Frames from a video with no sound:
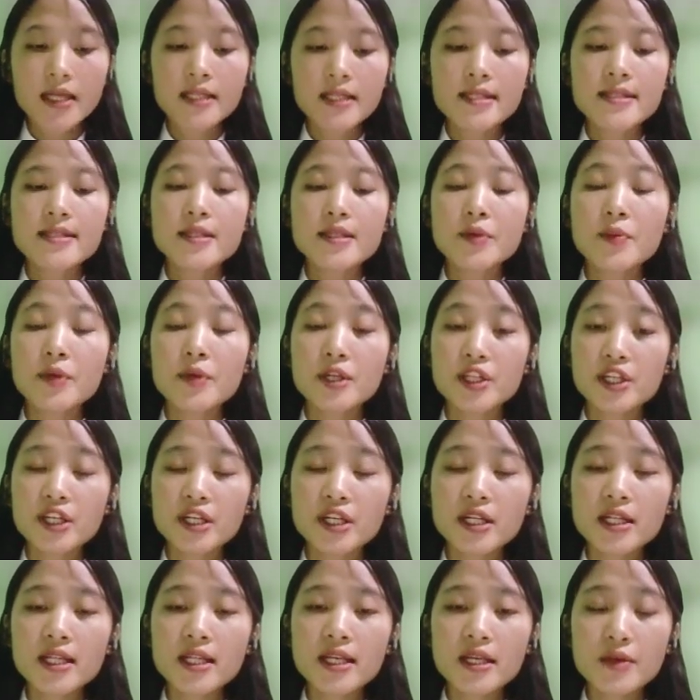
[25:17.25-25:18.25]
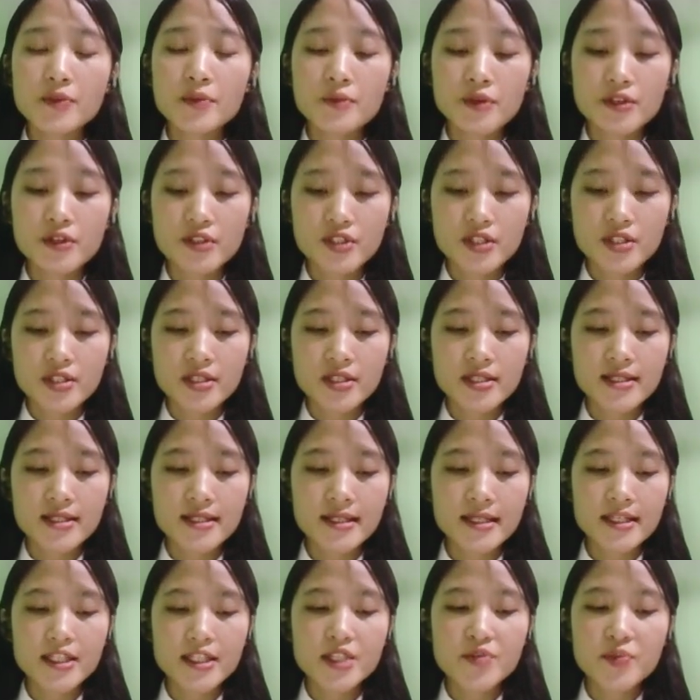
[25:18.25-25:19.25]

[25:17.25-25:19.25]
It is a medical emergency,